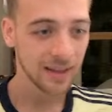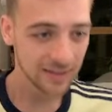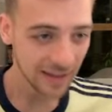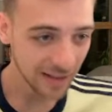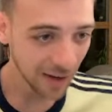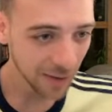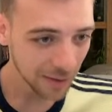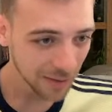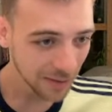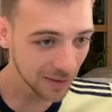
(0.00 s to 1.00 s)
There you
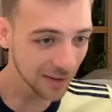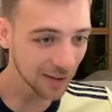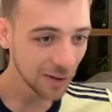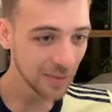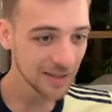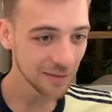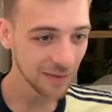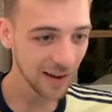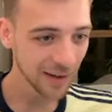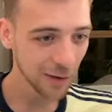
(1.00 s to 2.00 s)
go. The QBs are
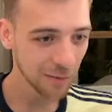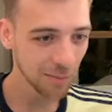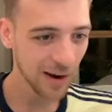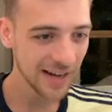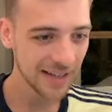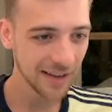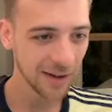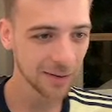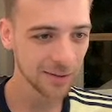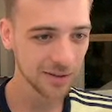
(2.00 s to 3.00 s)
flying off. Brady
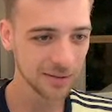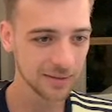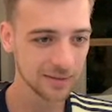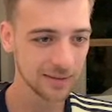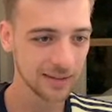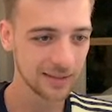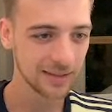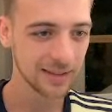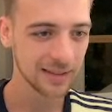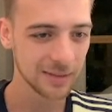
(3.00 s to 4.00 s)
goes.
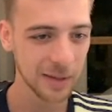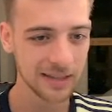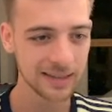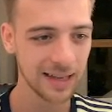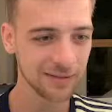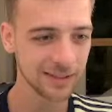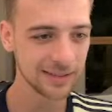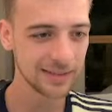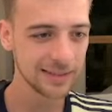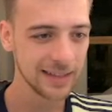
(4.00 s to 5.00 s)
Speak of the
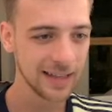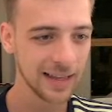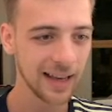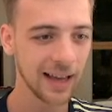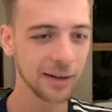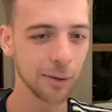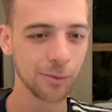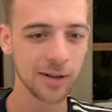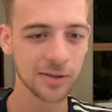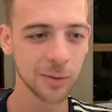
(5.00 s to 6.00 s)
devil. And
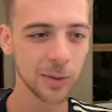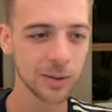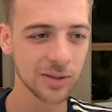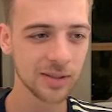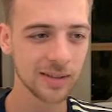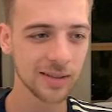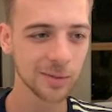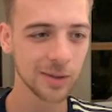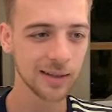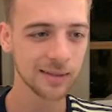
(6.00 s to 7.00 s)
Russell Wilson as
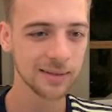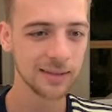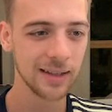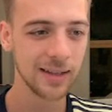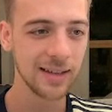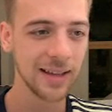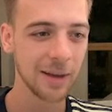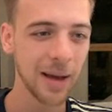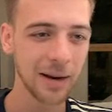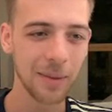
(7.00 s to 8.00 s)
well.
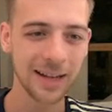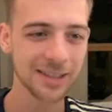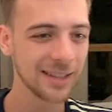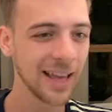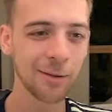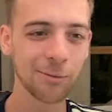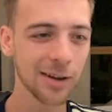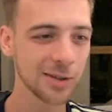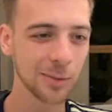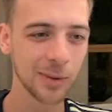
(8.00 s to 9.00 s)
Man, imagine getting
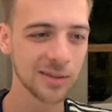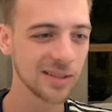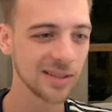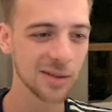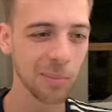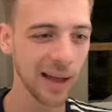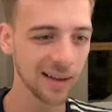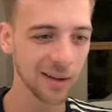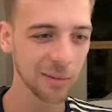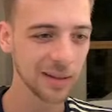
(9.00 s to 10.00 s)
Russell Wilson as your
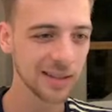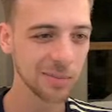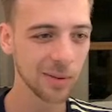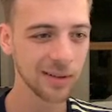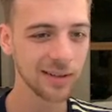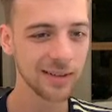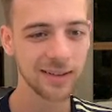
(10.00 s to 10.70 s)
backup at this point.